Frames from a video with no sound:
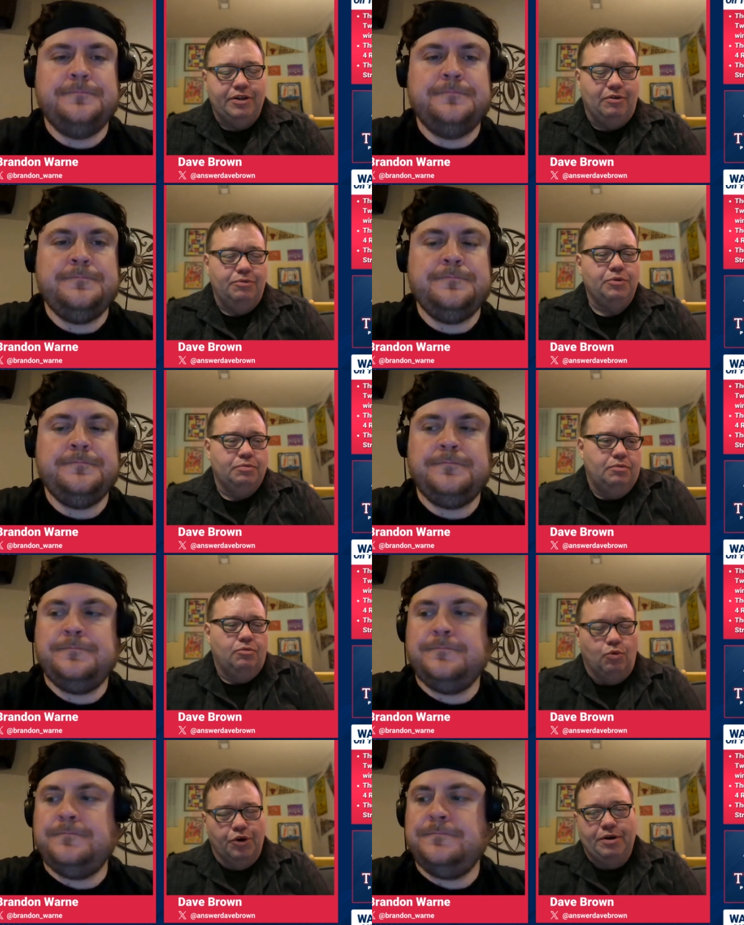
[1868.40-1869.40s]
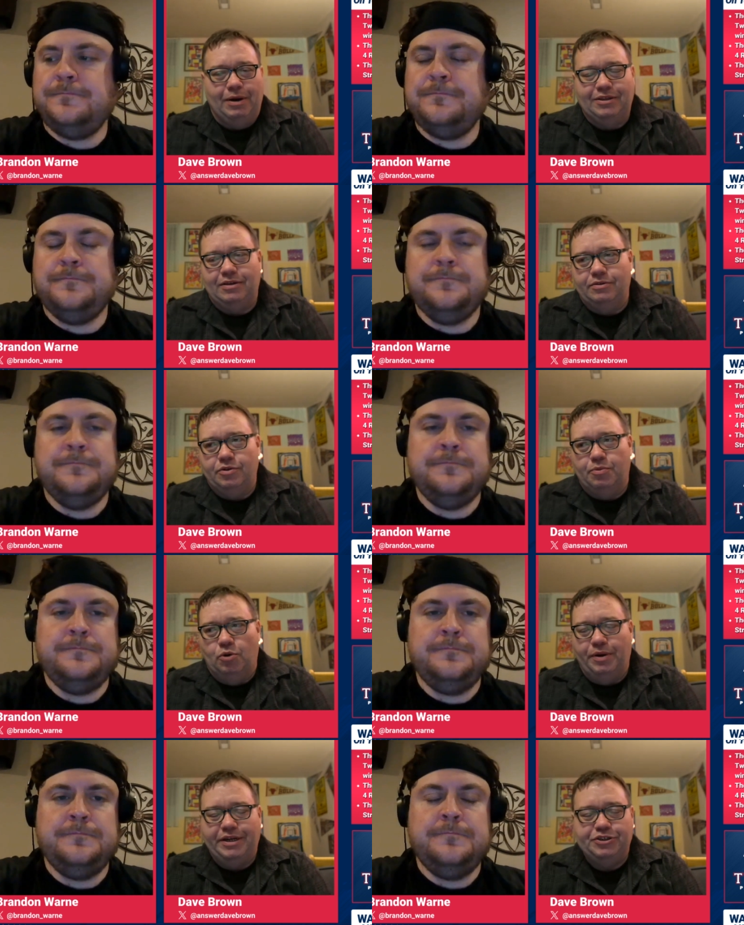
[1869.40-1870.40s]
Speaker 1: you know, worried about the, the
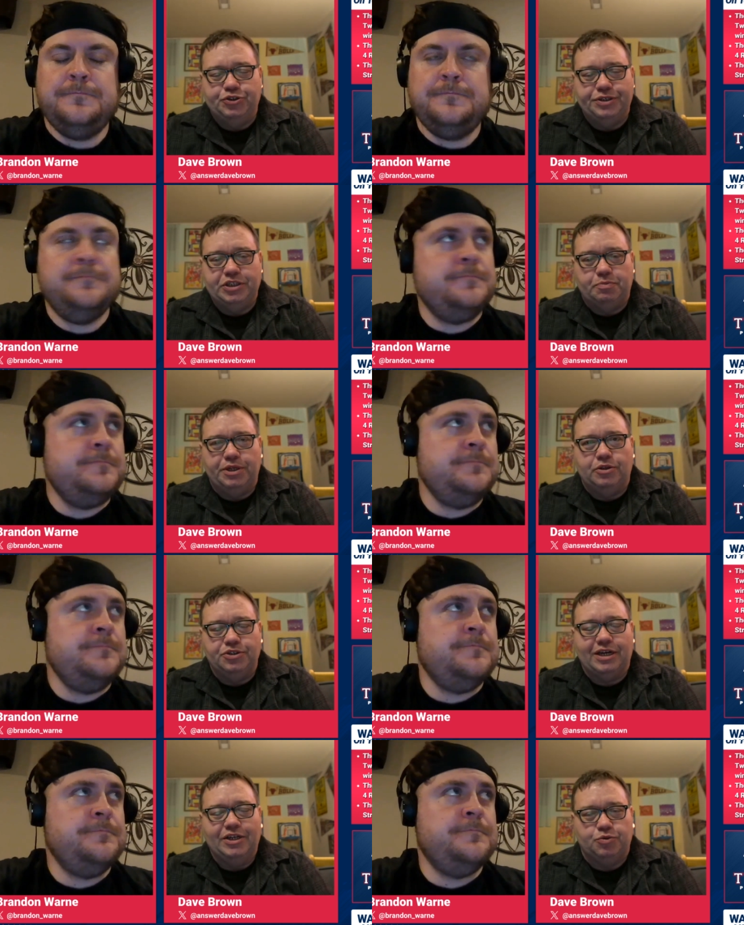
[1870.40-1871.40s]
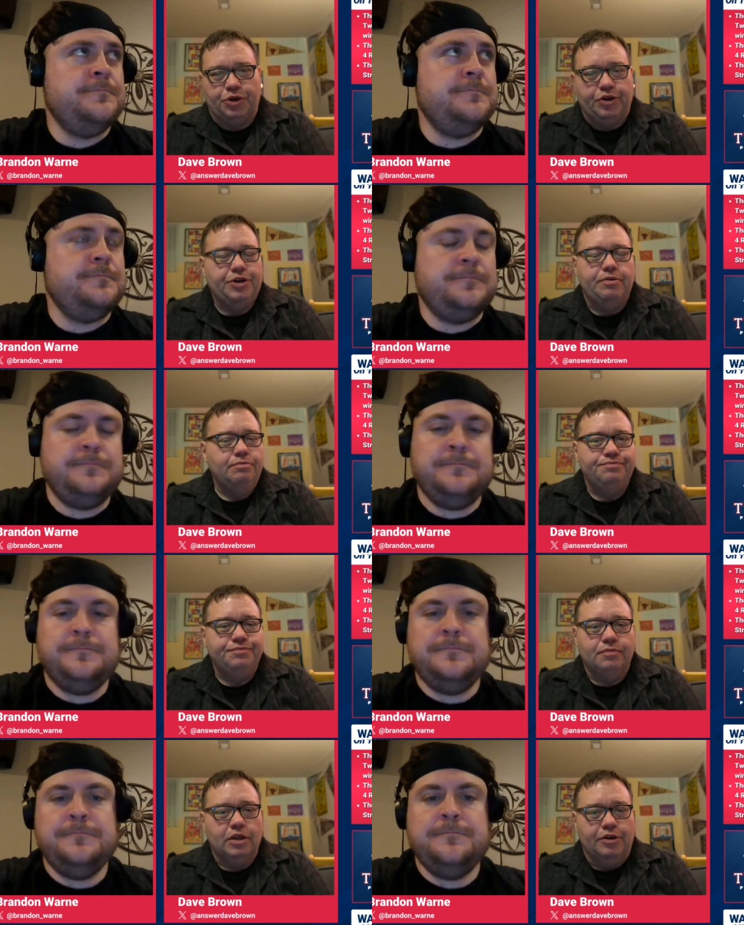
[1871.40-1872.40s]
bullpen injuries, but those guys were good
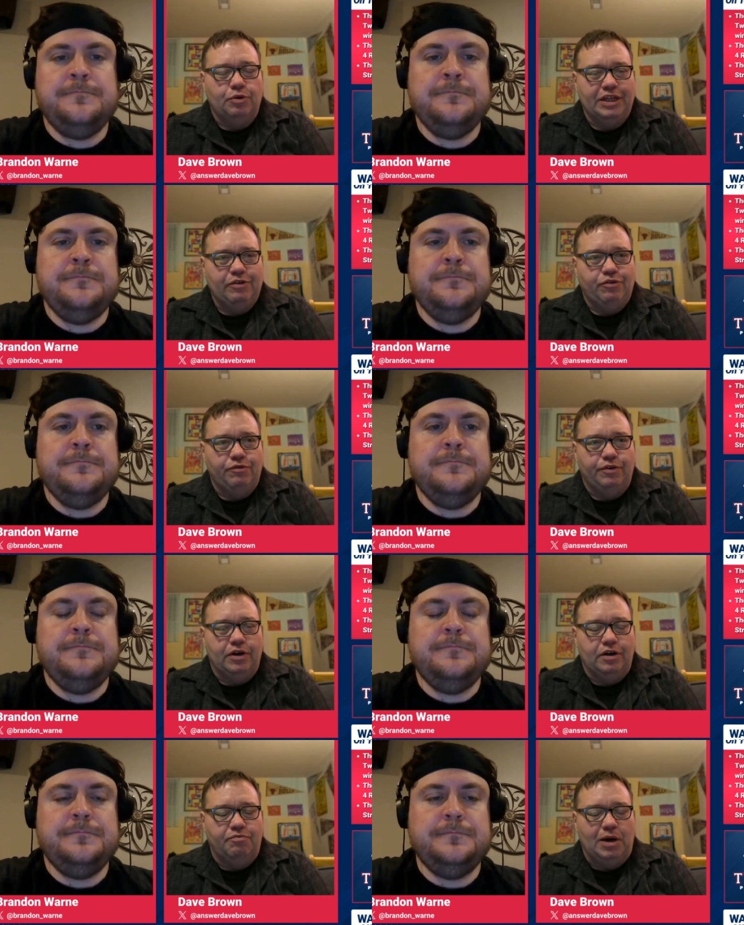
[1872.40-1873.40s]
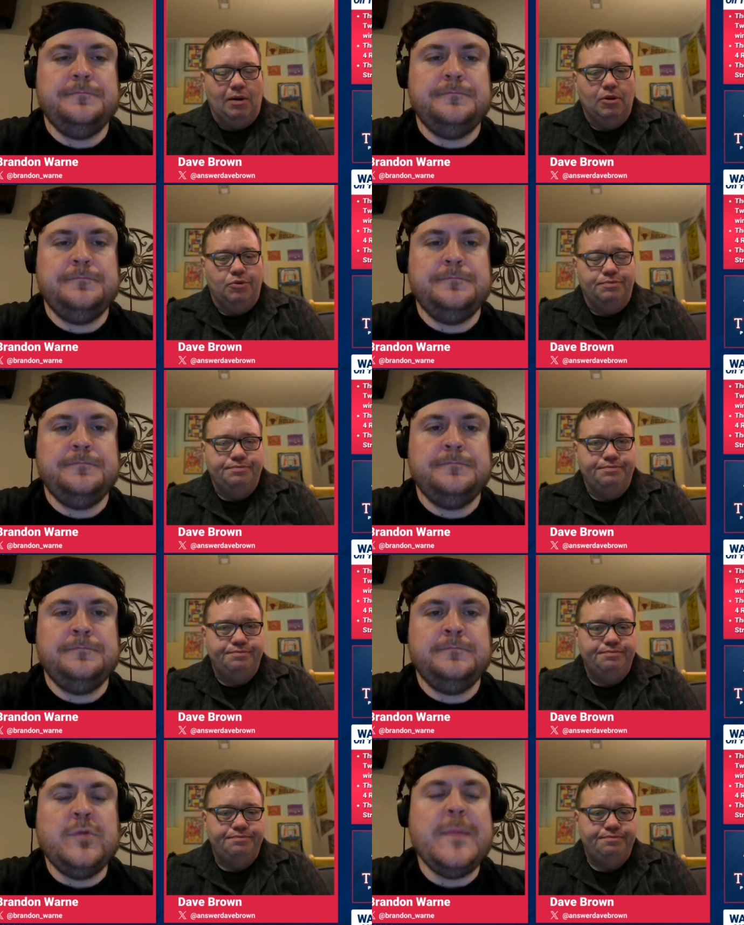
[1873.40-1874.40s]
in relief of uh, of Pablo.
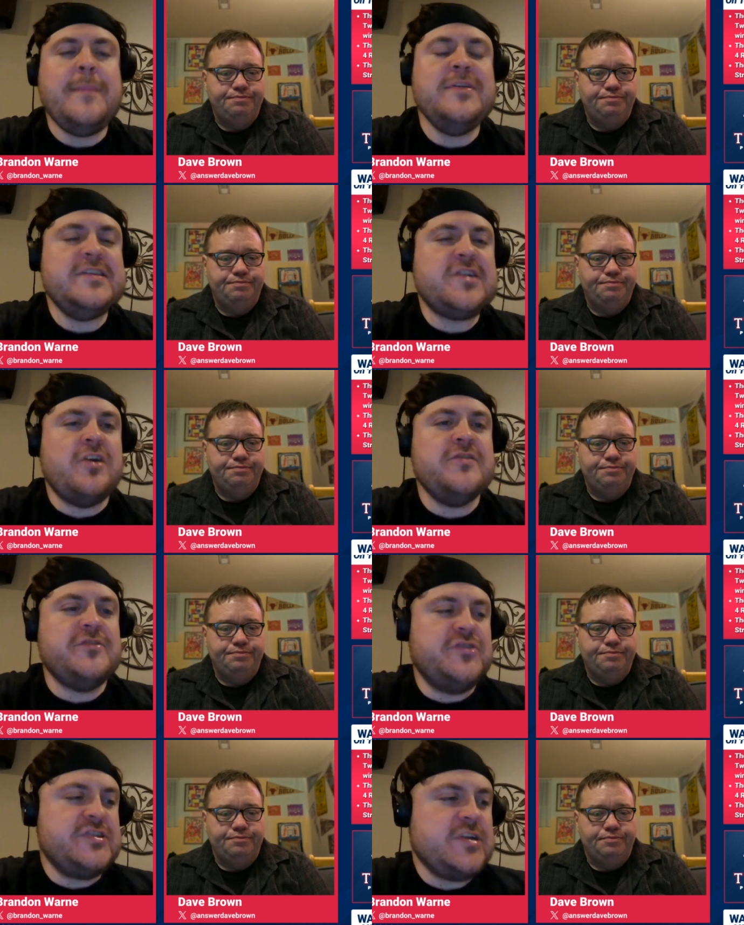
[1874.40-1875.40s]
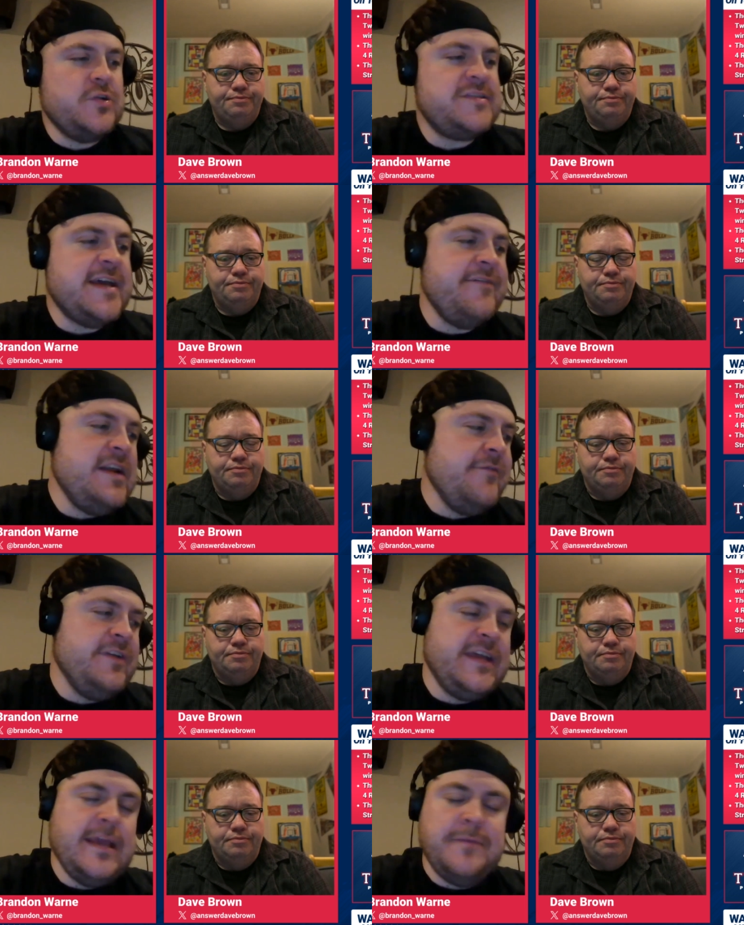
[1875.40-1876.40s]
Speaker 2: Well, maybe the starters will just go seven
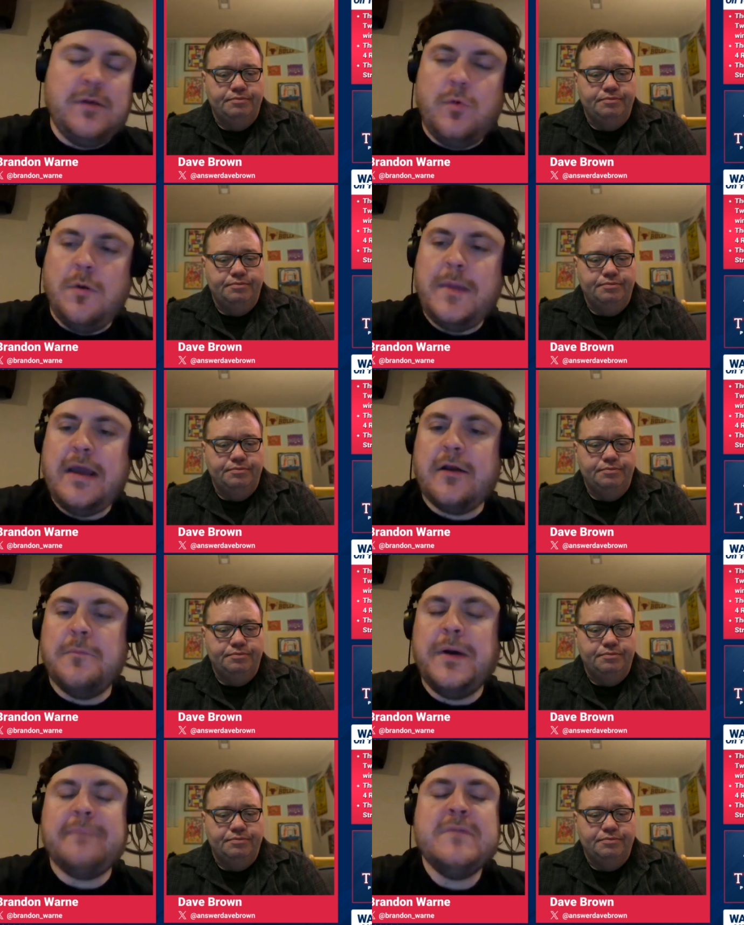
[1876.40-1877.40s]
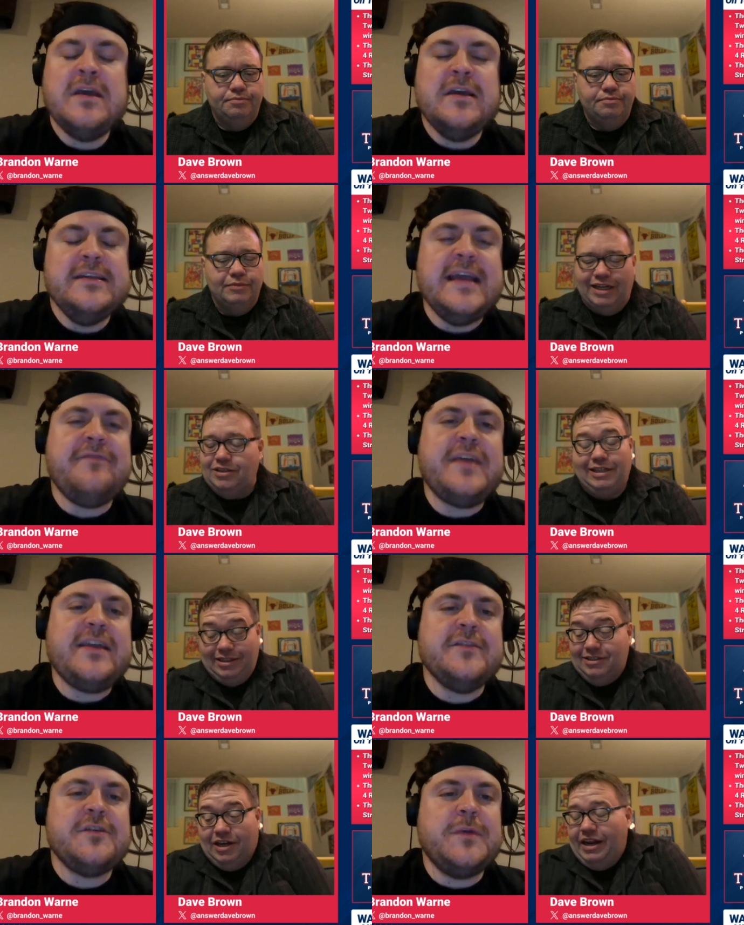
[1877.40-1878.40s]
every game and it won't matter. But Dave, That's
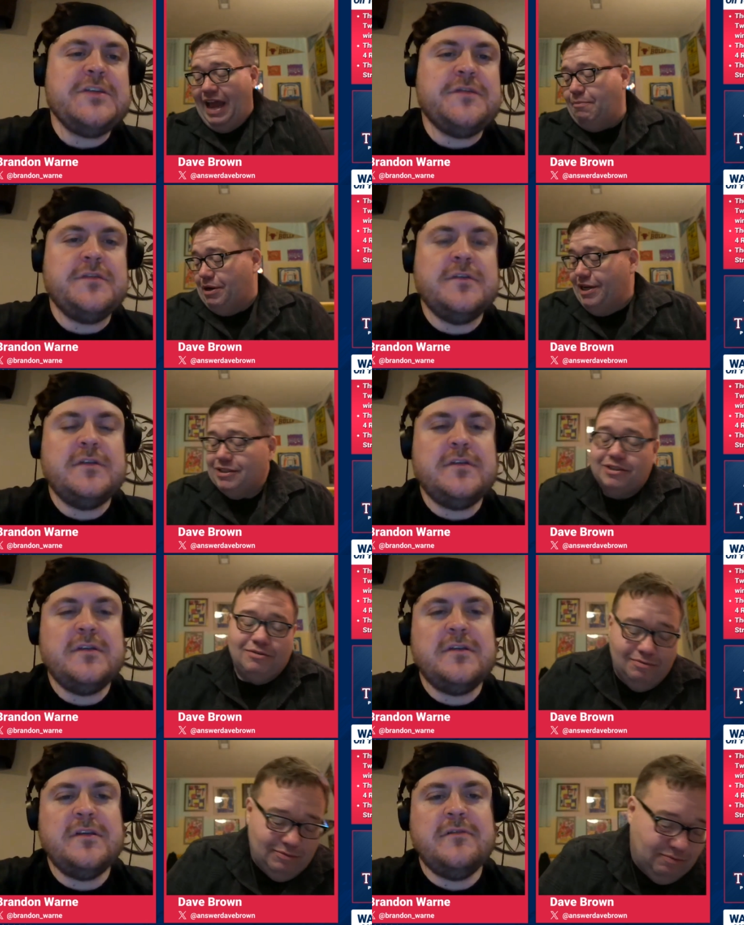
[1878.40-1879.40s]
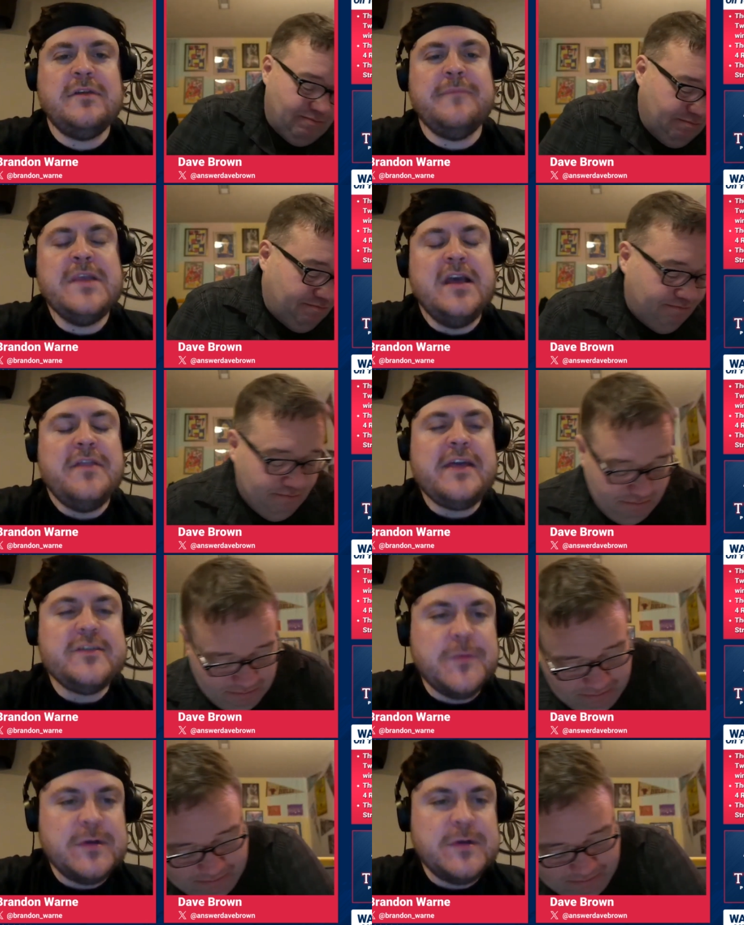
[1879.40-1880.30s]
thank you so much. Happen, for, yes. Yep. Thank you so